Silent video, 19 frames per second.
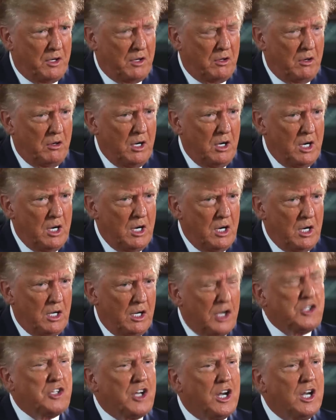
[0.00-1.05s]
Oh, oh sorry,
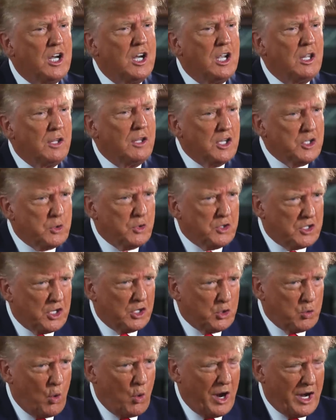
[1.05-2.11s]
Listen, I, this was a
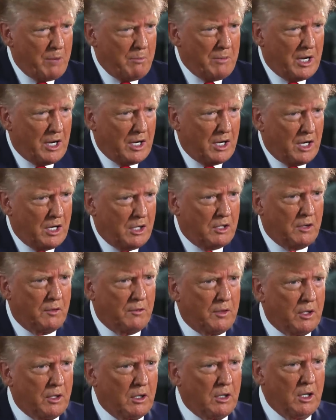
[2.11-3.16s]
20 minute
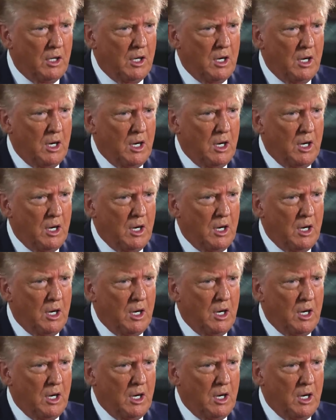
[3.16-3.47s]
interview.